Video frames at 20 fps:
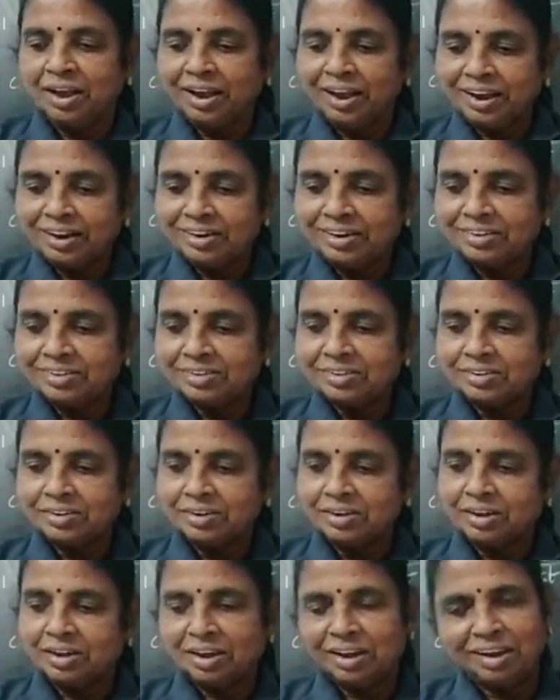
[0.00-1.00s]
It
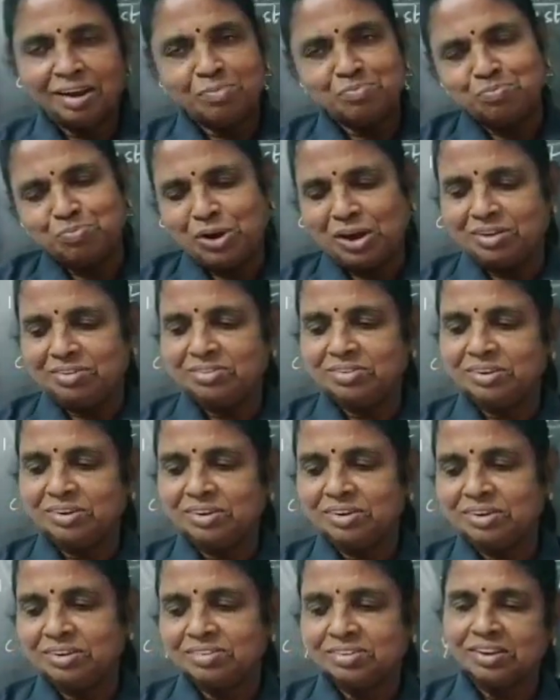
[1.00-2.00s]

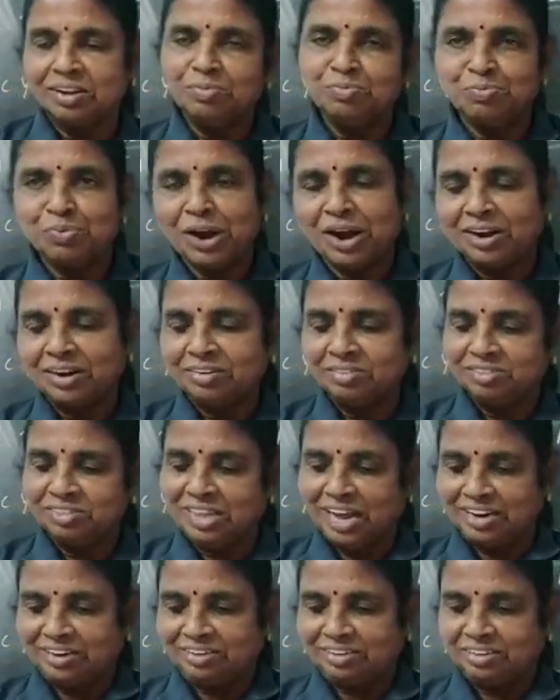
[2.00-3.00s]
is implied
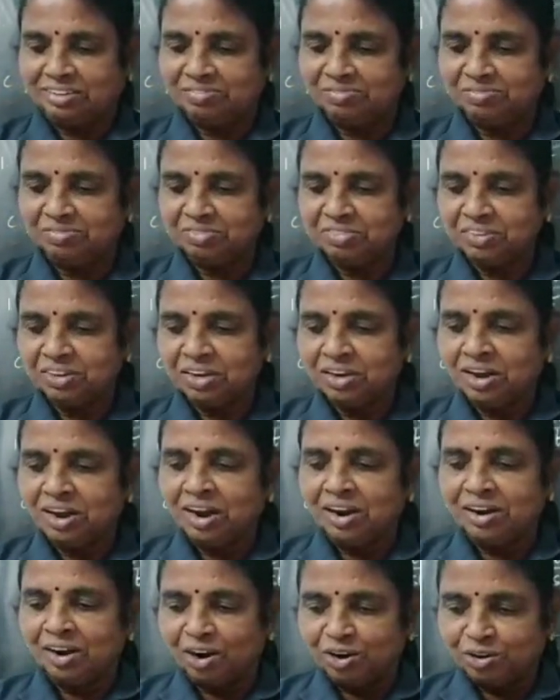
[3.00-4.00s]
that
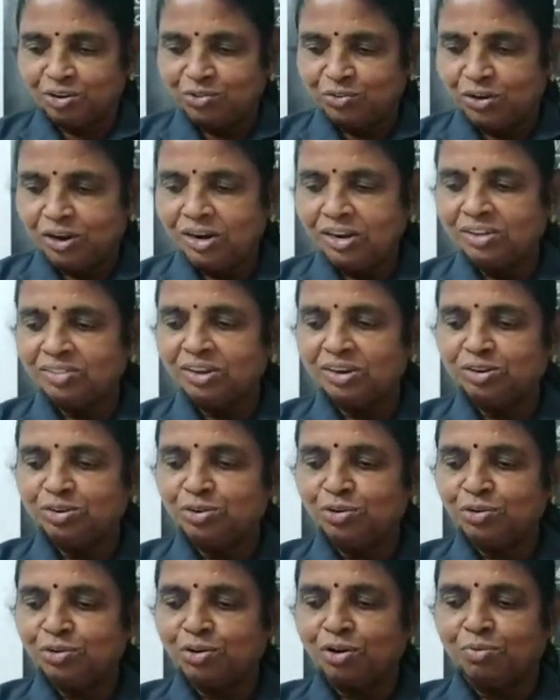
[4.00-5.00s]
not only the
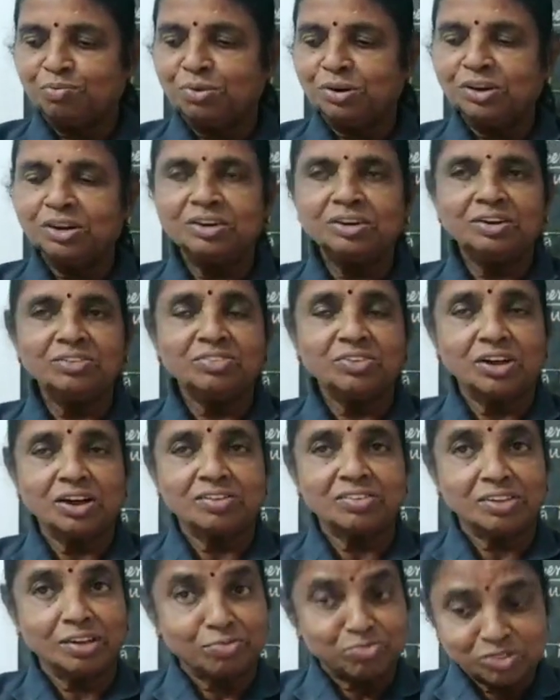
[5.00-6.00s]
two commodities
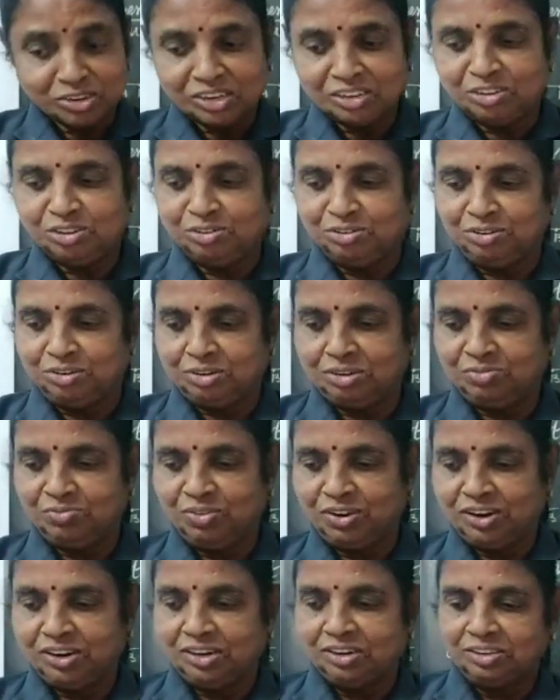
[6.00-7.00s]
are substitutes
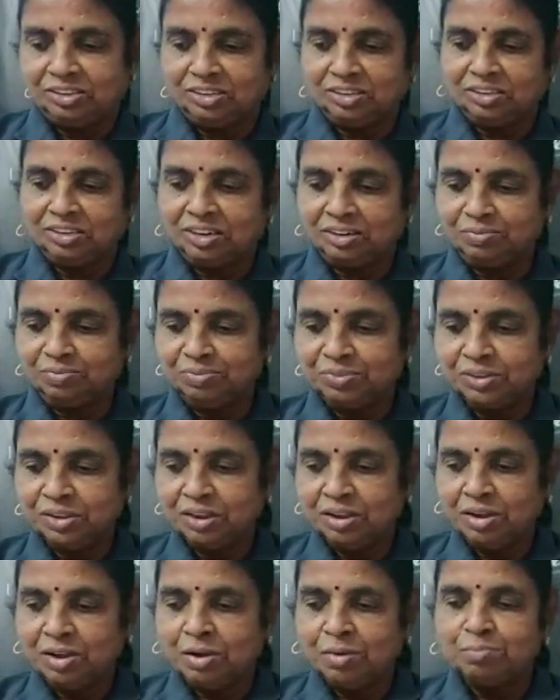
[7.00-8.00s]
for each other,
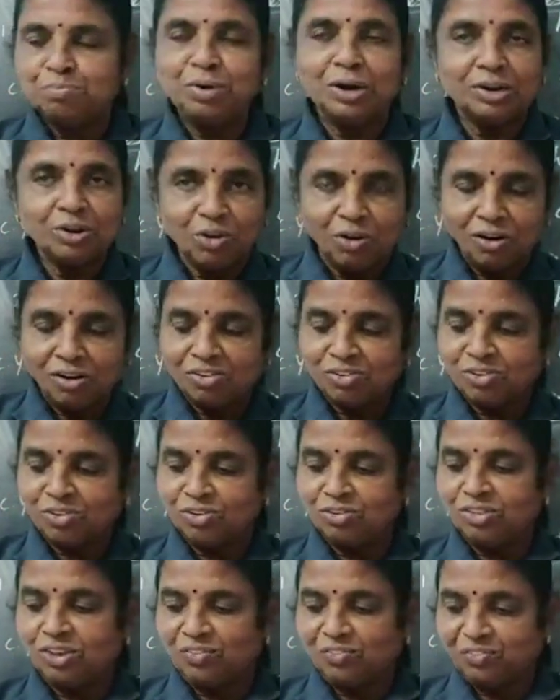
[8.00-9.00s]
but
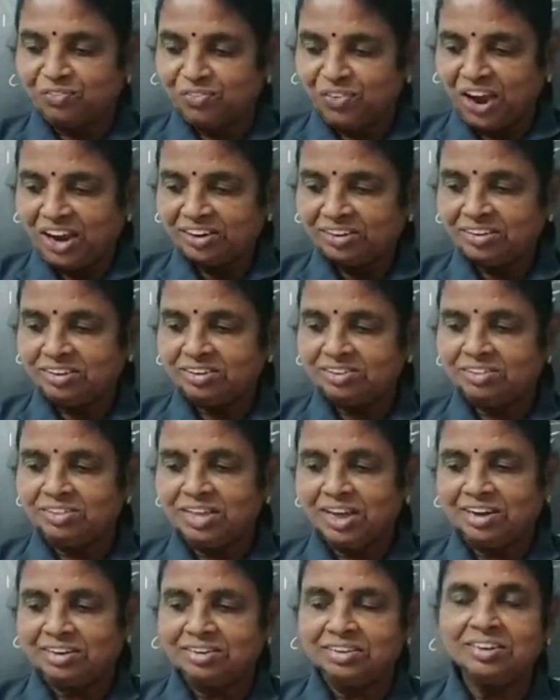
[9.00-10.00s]
also the fact
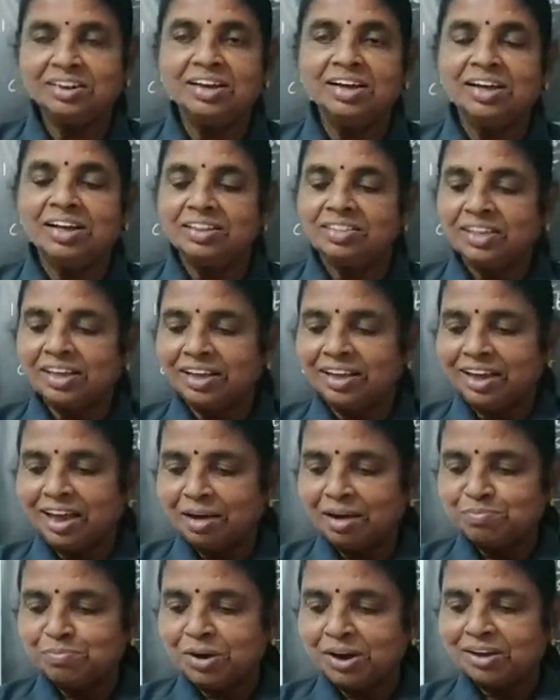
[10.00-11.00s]
that the
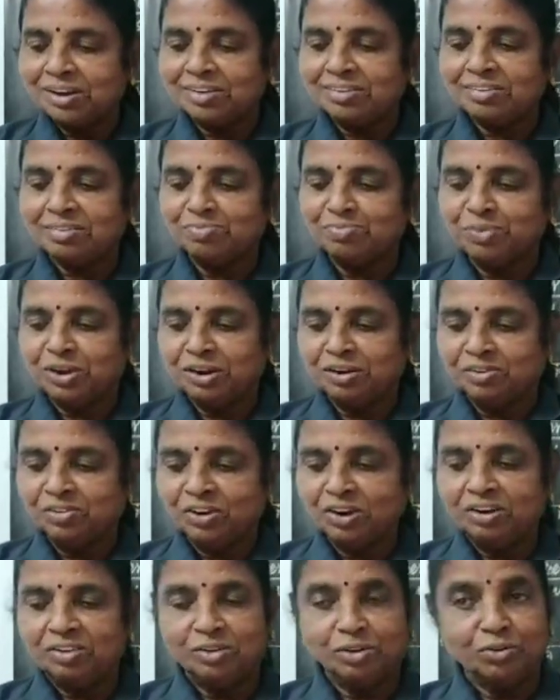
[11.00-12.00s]
MRS
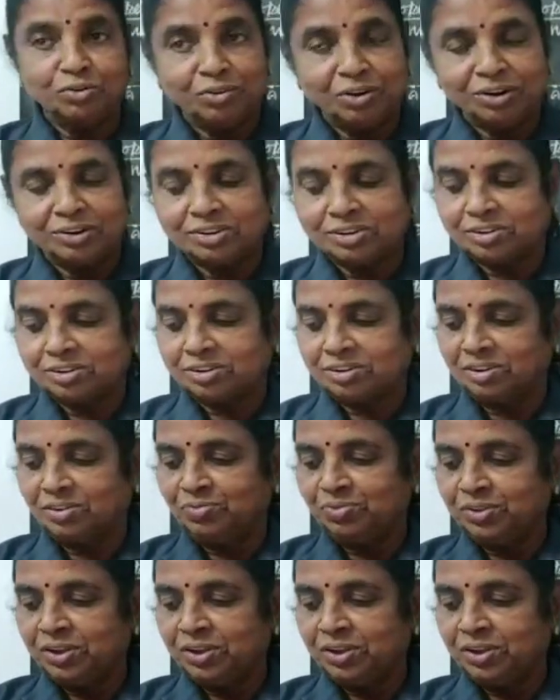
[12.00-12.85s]
between the goods